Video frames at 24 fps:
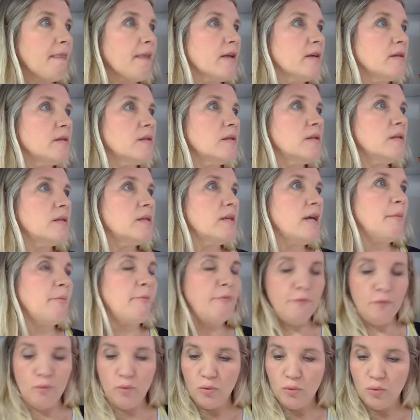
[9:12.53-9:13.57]
And step
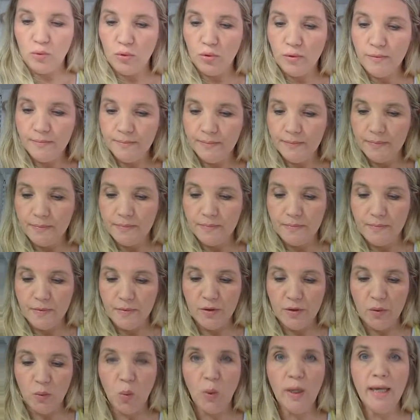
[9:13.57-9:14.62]
4 are
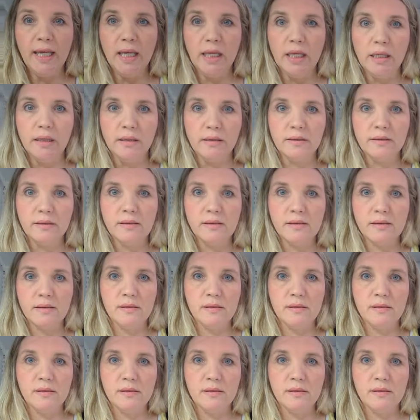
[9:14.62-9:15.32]
the wings.